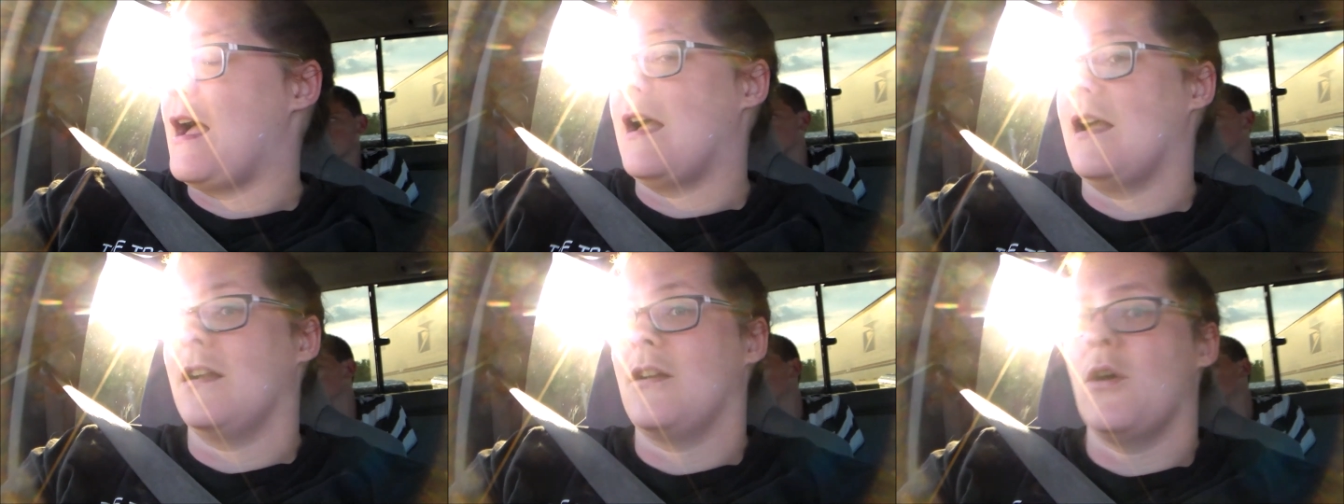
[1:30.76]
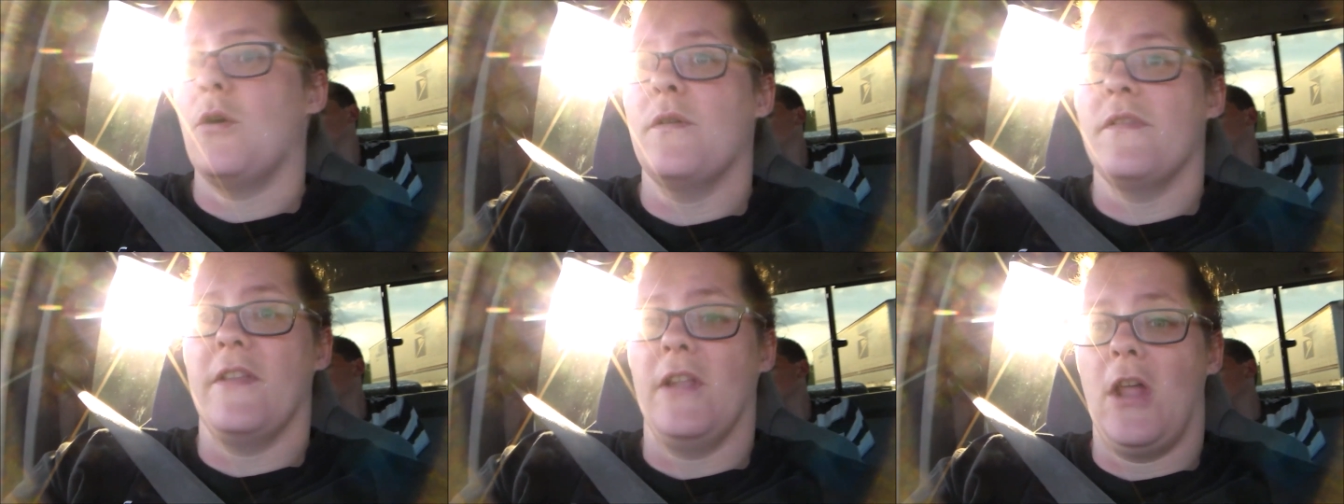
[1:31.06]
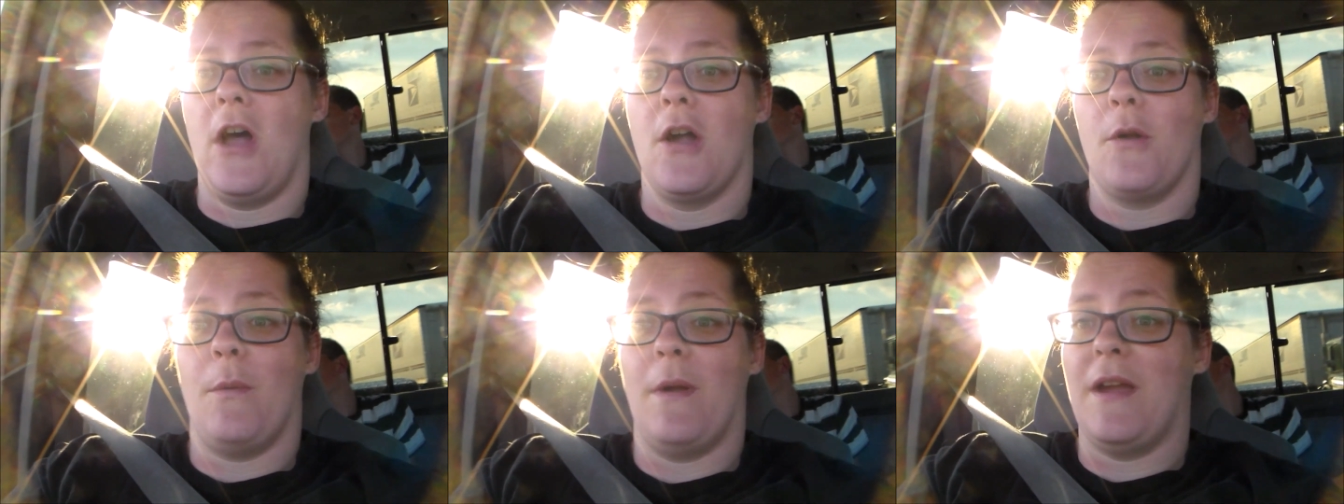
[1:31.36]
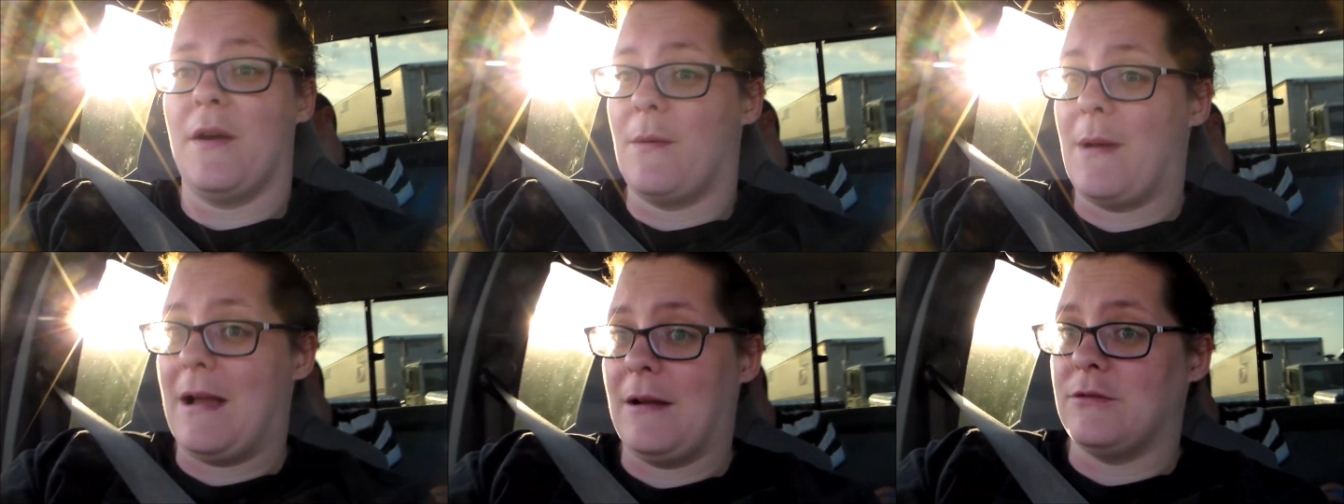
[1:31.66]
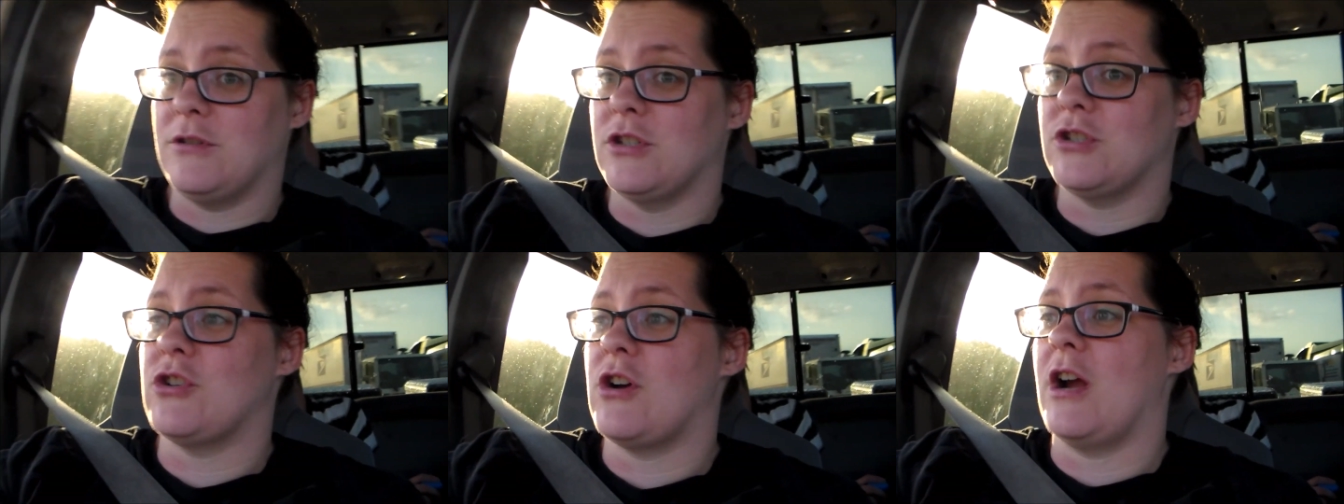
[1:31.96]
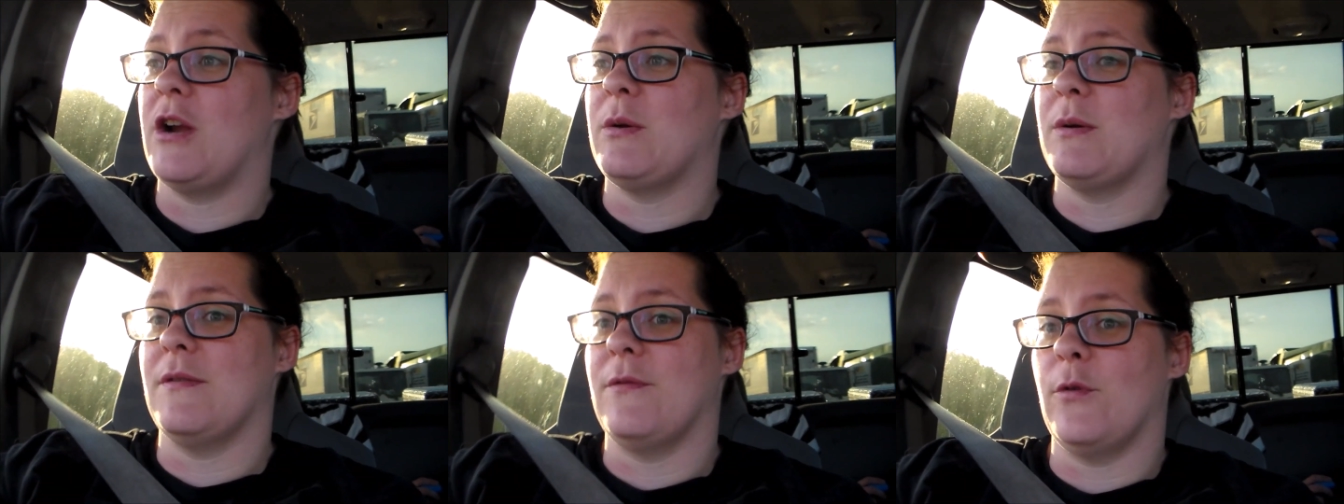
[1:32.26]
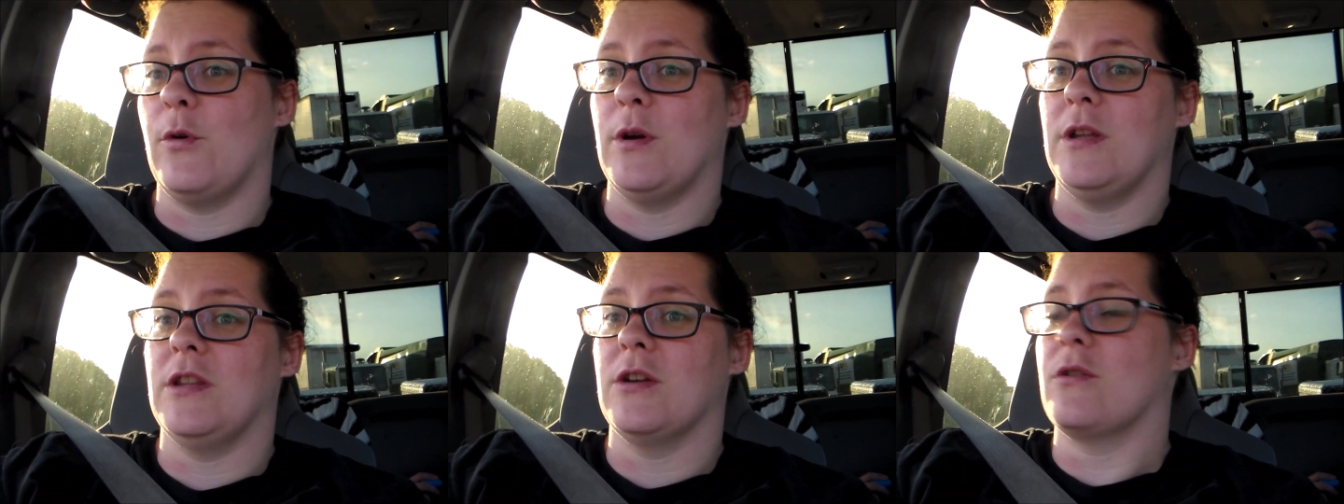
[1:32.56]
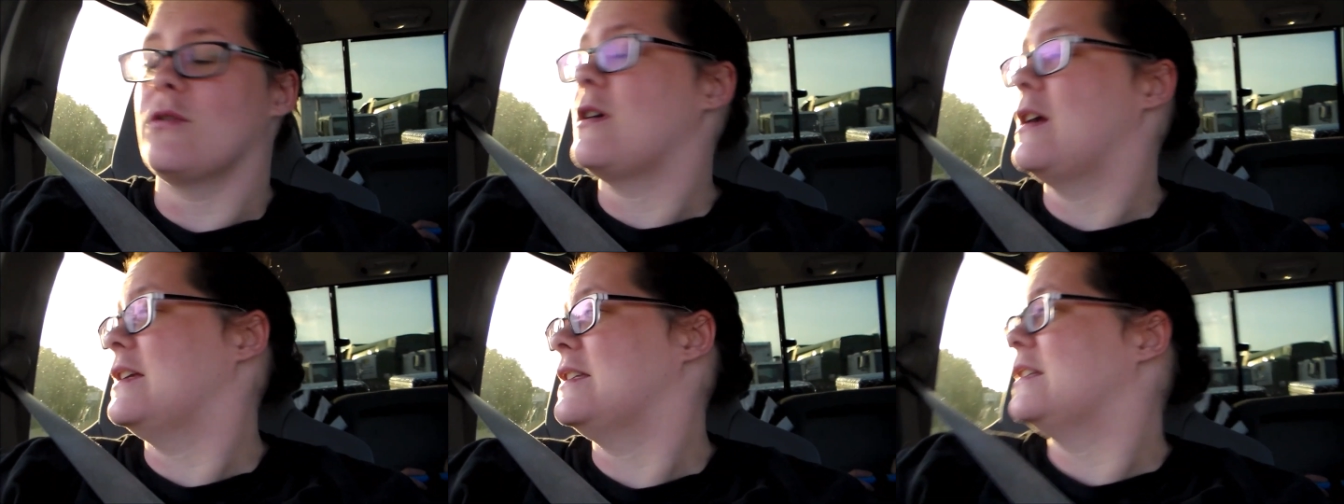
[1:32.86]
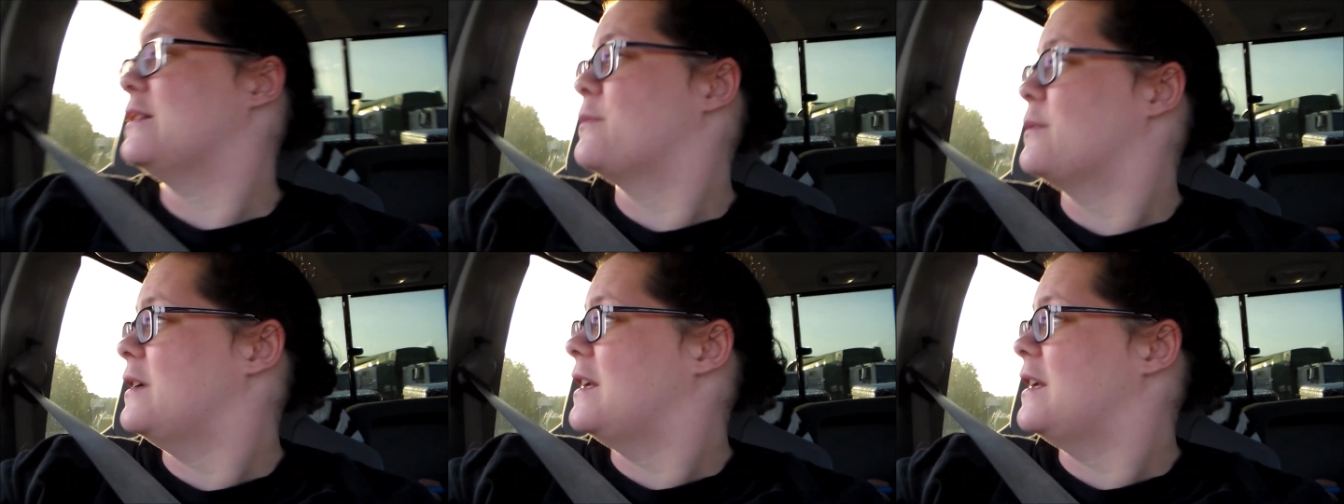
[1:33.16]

uh, going the long way around to try to avoid the crazy,